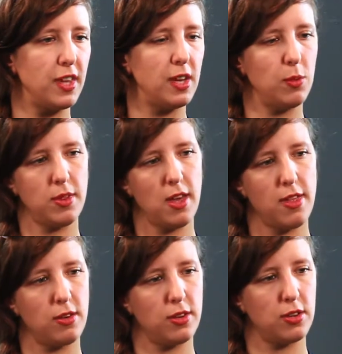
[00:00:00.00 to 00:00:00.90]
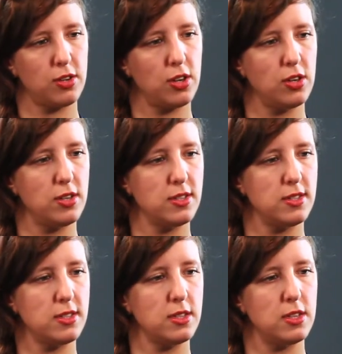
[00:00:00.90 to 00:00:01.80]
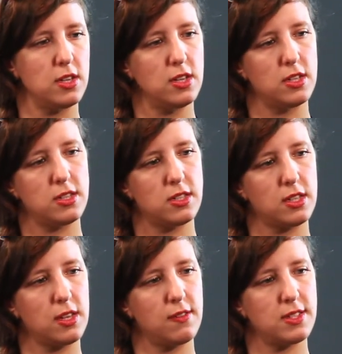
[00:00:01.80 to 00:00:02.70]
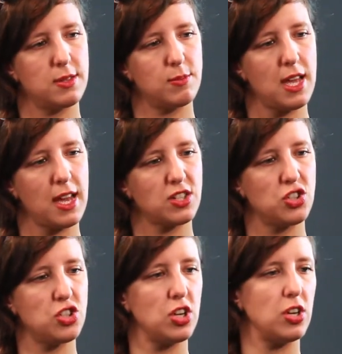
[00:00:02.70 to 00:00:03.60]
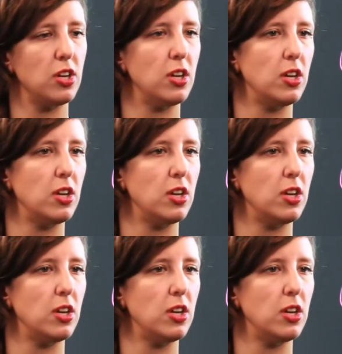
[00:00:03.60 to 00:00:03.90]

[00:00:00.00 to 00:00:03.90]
it in with other little curls just to give it some texture.